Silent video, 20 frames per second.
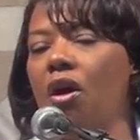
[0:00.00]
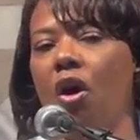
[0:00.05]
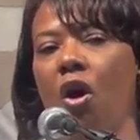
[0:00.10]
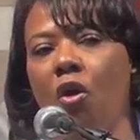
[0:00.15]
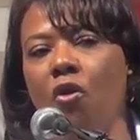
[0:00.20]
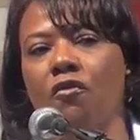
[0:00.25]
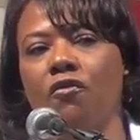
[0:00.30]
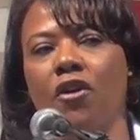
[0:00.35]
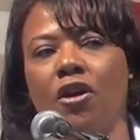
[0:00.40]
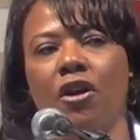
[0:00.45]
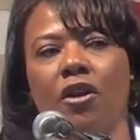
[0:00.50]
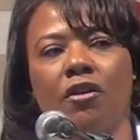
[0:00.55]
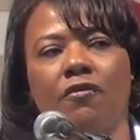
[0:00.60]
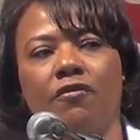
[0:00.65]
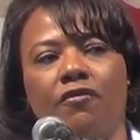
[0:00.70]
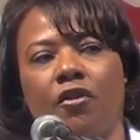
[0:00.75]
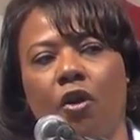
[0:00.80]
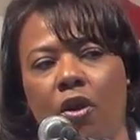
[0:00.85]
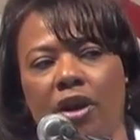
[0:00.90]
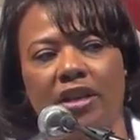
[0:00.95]
over
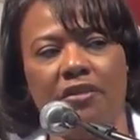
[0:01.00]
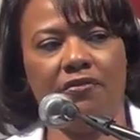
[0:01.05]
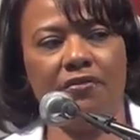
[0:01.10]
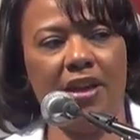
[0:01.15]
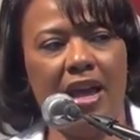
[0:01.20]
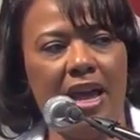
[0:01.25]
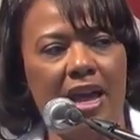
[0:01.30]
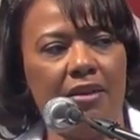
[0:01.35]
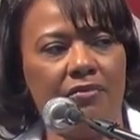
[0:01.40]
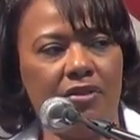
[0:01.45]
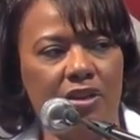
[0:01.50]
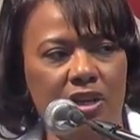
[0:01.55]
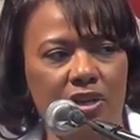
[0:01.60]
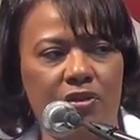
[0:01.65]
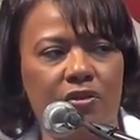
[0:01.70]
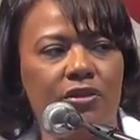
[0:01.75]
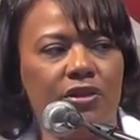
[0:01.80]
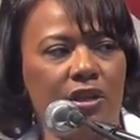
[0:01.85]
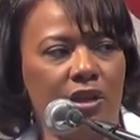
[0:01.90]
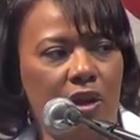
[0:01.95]
45
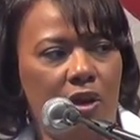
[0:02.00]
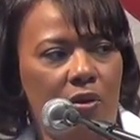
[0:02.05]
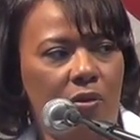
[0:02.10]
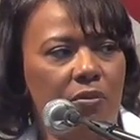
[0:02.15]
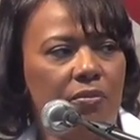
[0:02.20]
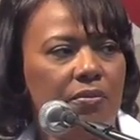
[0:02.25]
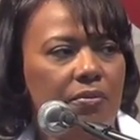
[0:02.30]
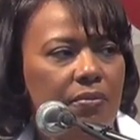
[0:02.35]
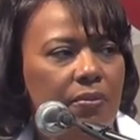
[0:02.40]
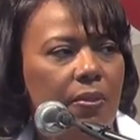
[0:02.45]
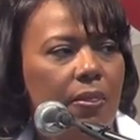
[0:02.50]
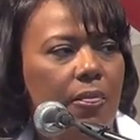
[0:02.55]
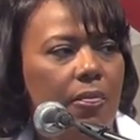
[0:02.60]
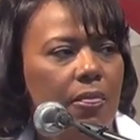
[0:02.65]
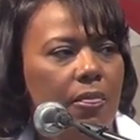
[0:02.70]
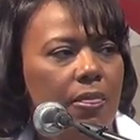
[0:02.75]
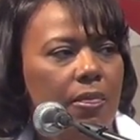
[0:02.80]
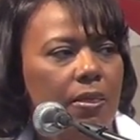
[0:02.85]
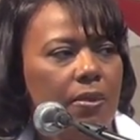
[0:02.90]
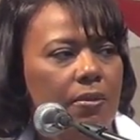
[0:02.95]
years ago
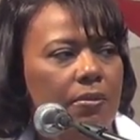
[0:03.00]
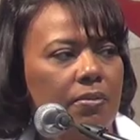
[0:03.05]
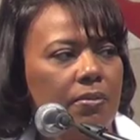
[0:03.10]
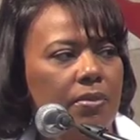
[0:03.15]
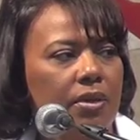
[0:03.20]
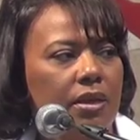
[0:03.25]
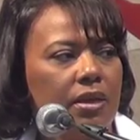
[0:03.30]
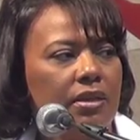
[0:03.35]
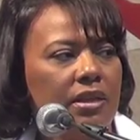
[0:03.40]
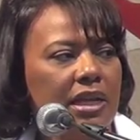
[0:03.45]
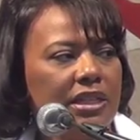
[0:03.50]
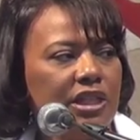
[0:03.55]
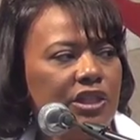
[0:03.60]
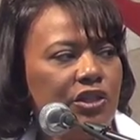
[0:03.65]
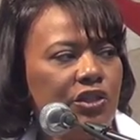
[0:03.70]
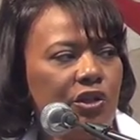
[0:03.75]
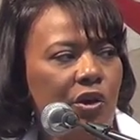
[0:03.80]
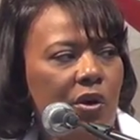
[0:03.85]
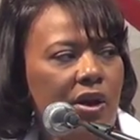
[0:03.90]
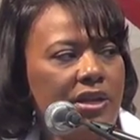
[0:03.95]
that the
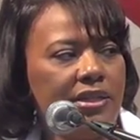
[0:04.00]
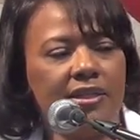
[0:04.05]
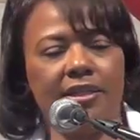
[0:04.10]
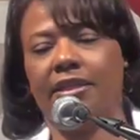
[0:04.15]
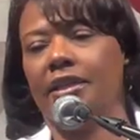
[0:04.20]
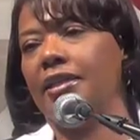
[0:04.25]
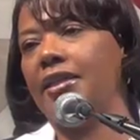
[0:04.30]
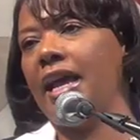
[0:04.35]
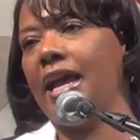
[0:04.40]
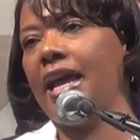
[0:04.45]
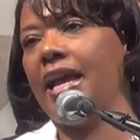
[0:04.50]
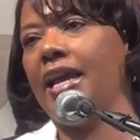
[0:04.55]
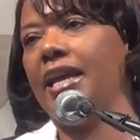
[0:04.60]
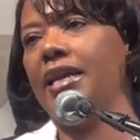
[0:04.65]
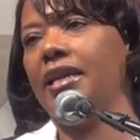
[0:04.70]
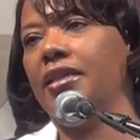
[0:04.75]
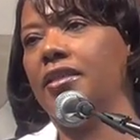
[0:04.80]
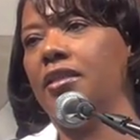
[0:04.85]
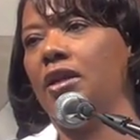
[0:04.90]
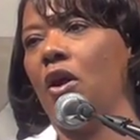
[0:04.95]
choice
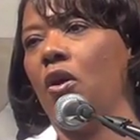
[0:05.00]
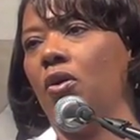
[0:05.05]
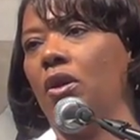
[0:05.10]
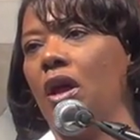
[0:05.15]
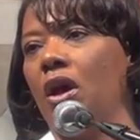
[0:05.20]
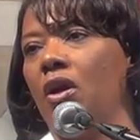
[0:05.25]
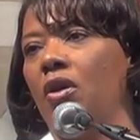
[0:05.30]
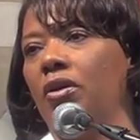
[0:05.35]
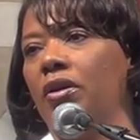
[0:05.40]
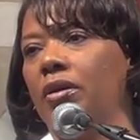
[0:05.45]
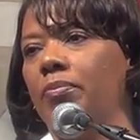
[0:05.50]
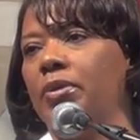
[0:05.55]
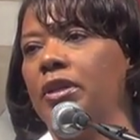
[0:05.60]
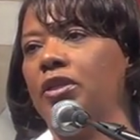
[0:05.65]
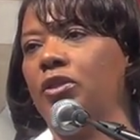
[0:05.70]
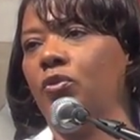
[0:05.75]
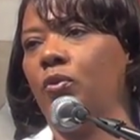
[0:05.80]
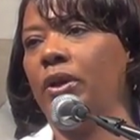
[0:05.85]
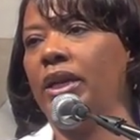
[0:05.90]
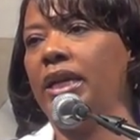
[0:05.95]
today is no longer
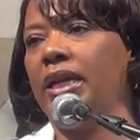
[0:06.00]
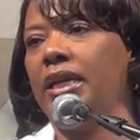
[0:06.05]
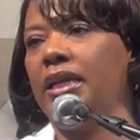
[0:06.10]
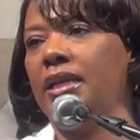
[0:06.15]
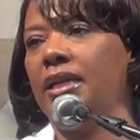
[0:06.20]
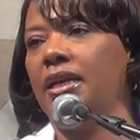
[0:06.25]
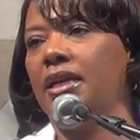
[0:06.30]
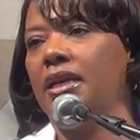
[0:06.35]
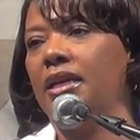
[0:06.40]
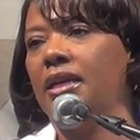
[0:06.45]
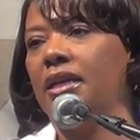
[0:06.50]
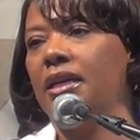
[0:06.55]
between